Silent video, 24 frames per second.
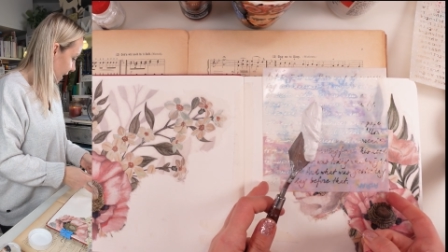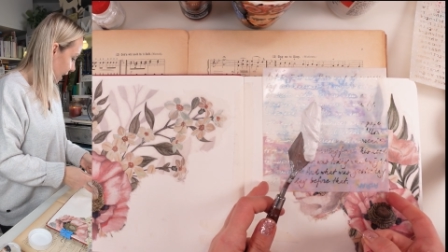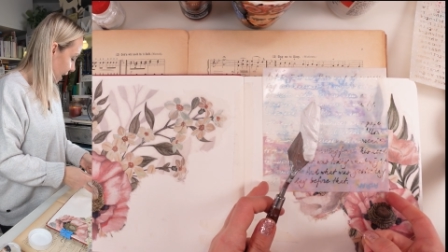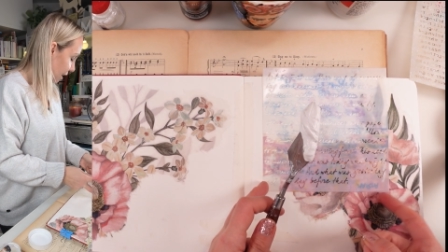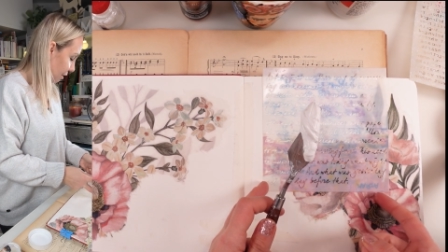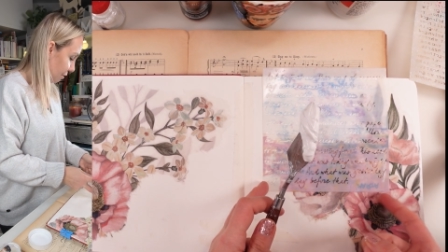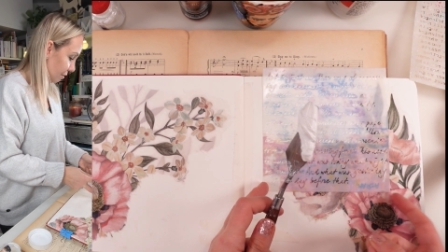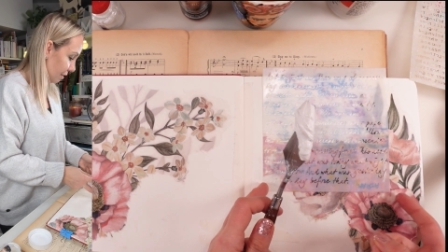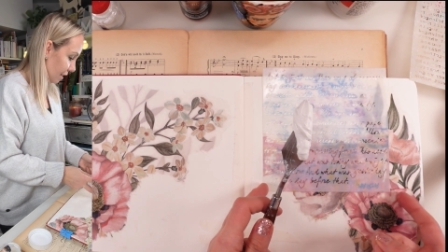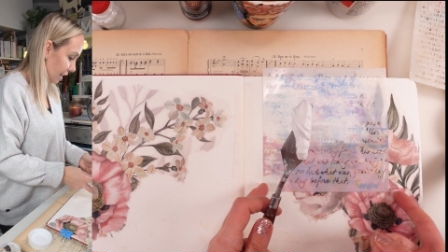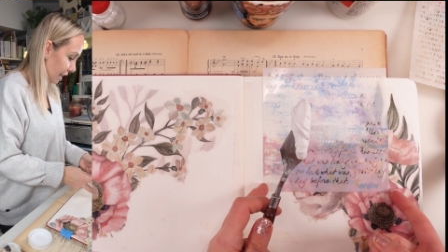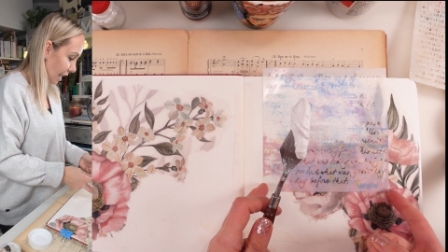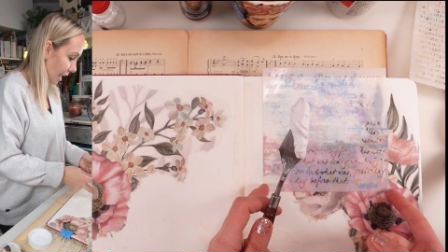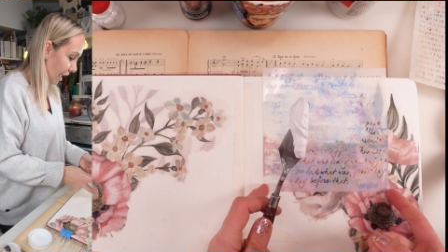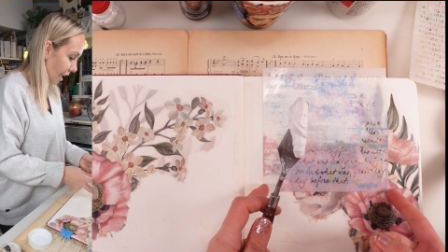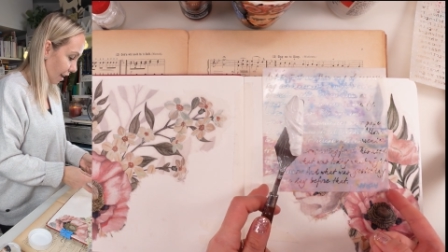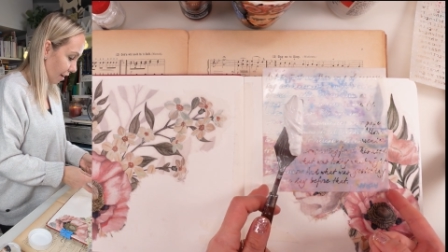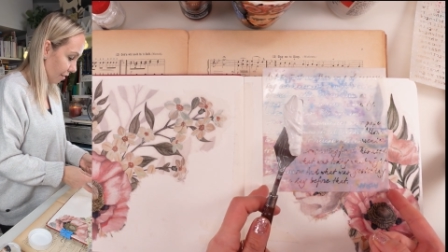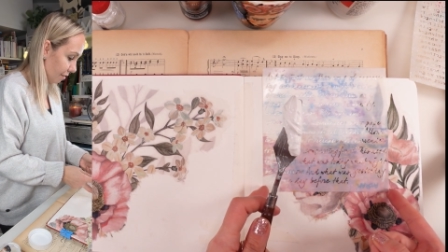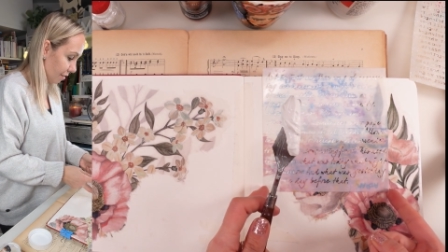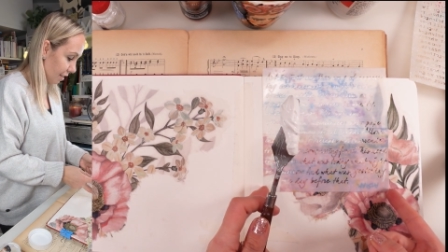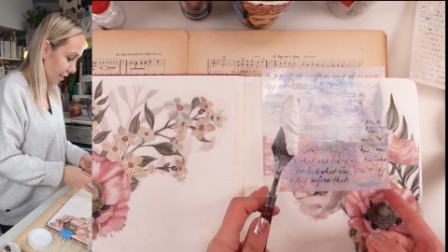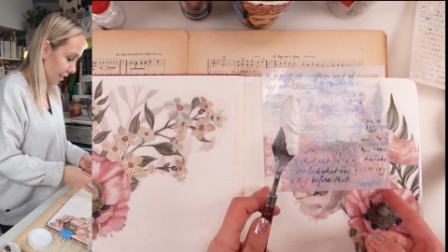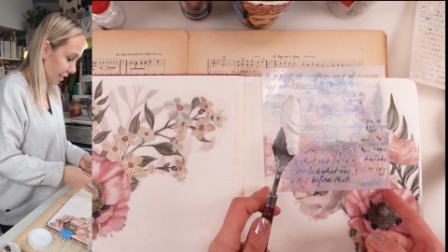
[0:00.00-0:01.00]
I really
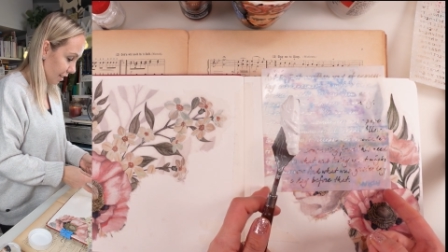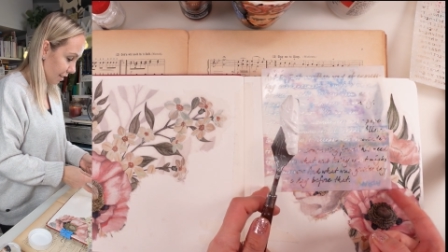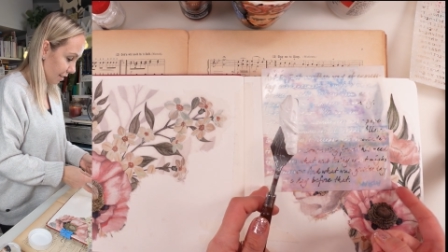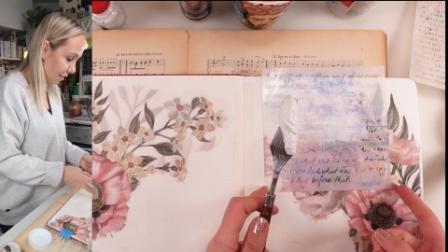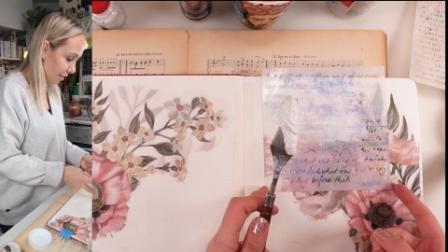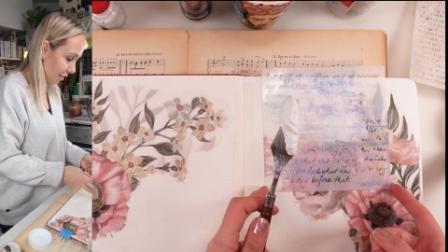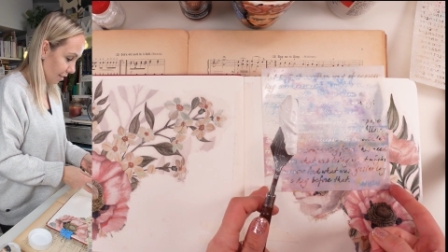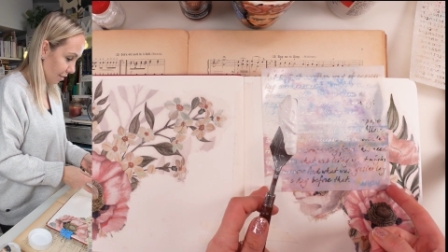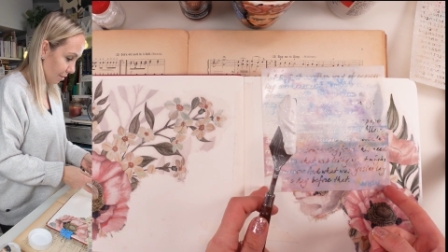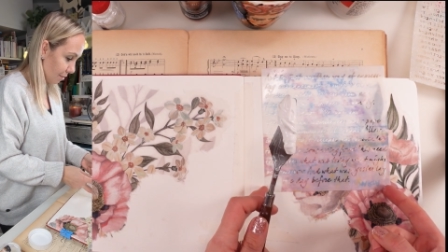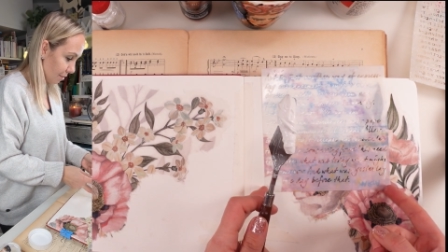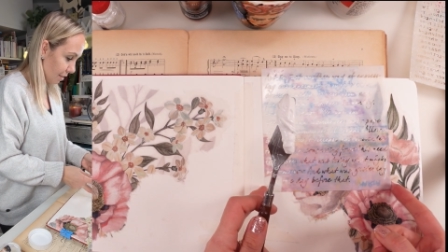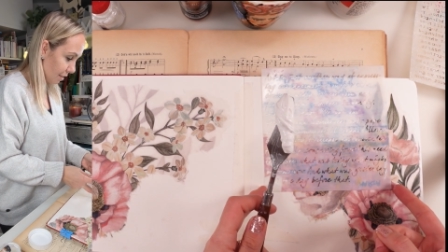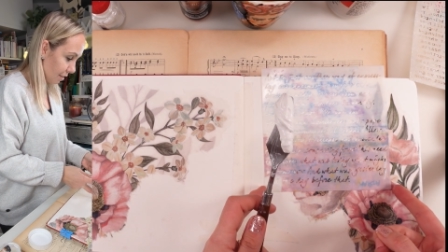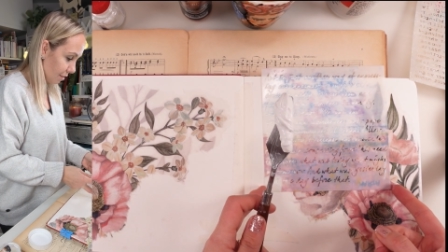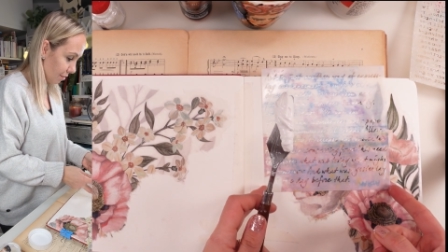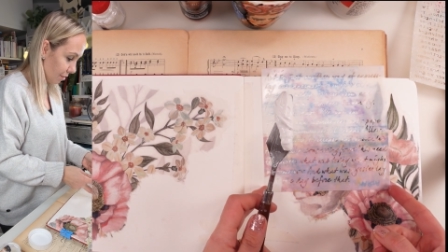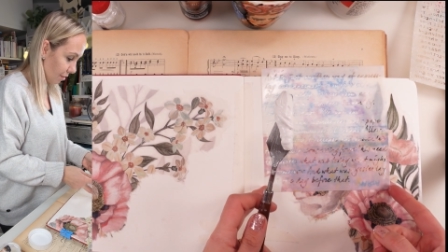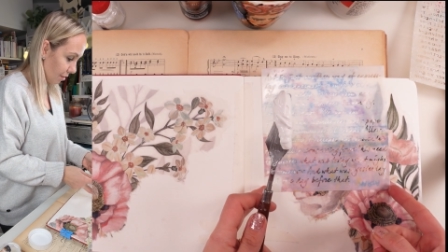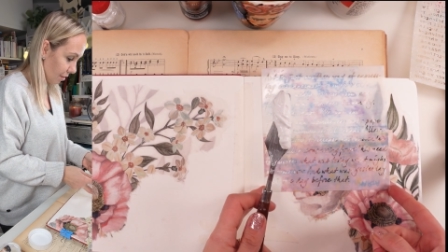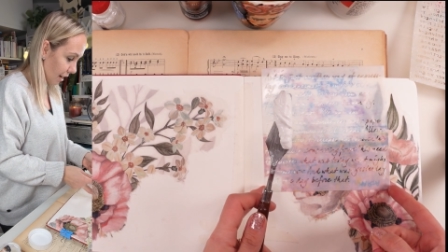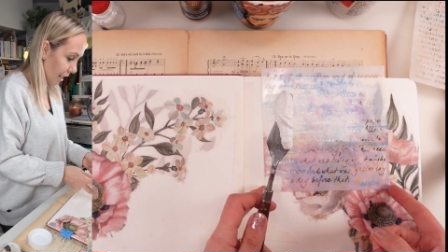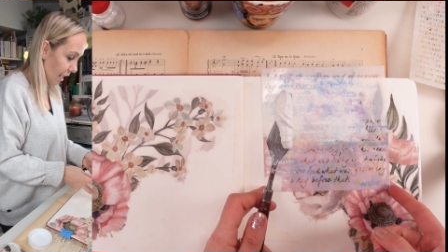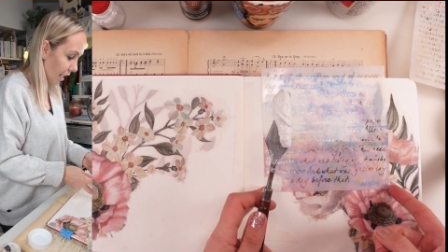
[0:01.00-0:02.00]
haven't used it
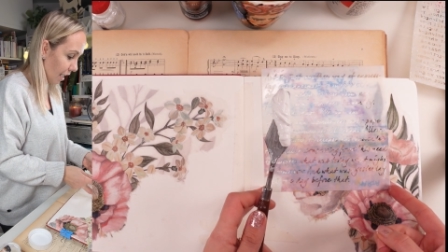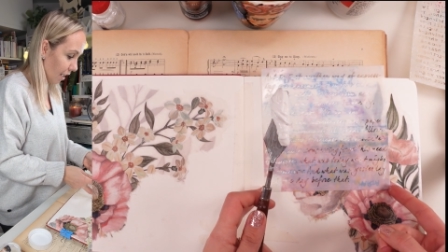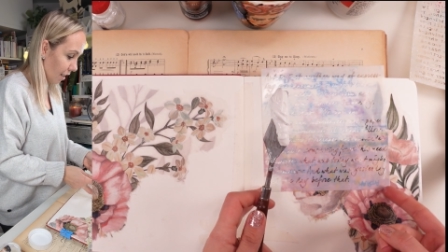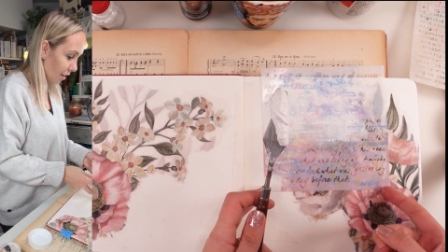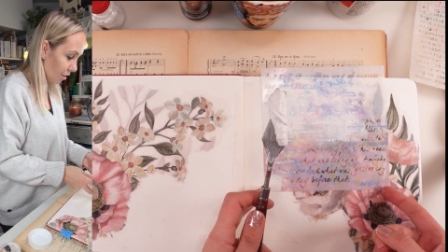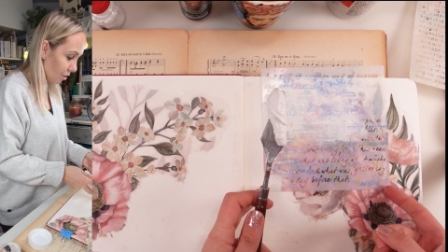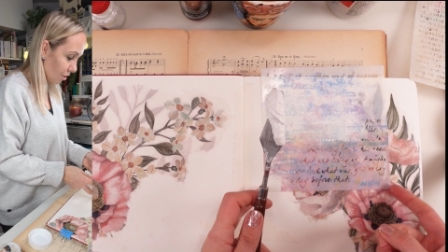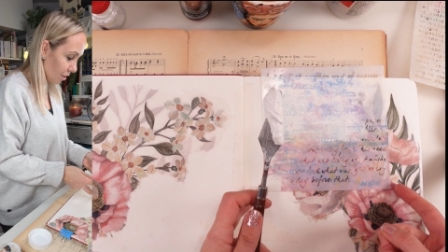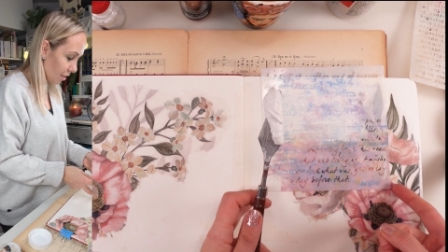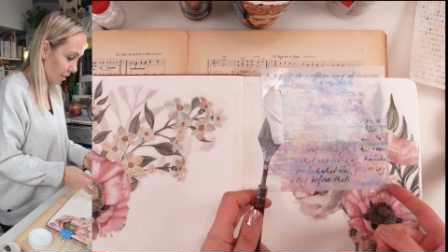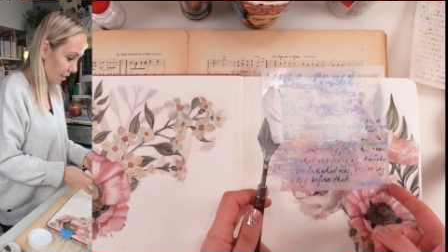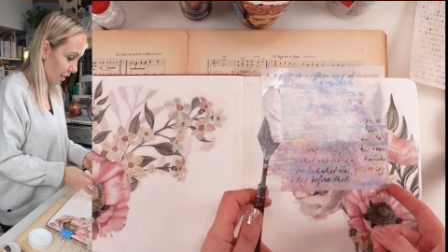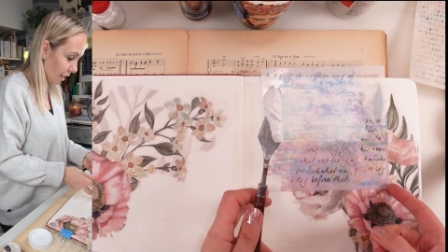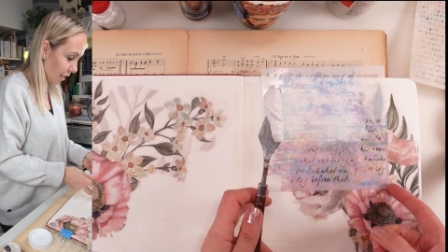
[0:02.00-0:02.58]
for ages,